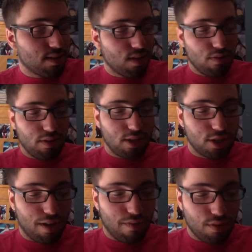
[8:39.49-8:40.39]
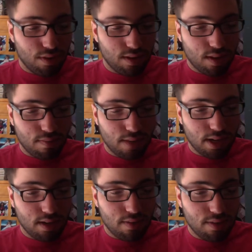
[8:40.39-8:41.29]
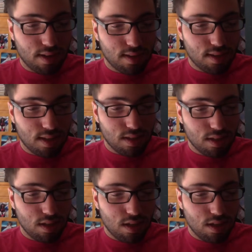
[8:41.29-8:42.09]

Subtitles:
all really shuffled. I'm not going to know what this is.